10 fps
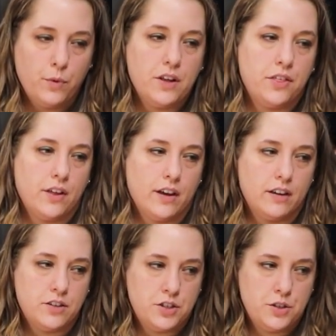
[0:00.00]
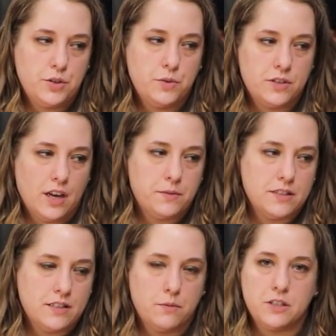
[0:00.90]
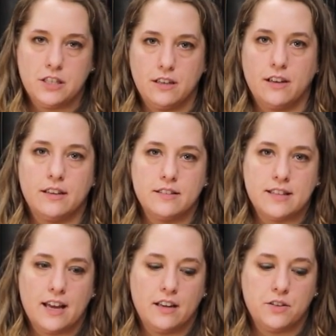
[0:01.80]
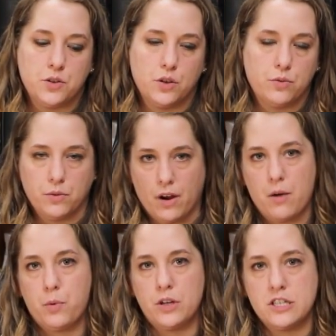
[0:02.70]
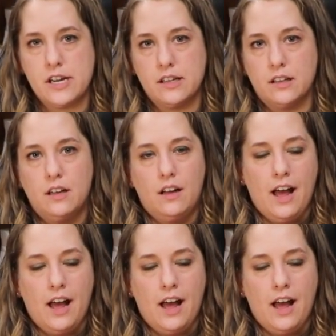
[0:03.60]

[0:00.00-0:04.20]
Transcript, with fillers: with uh, two Thompson submachine guns that he stole from the Crown Point jail,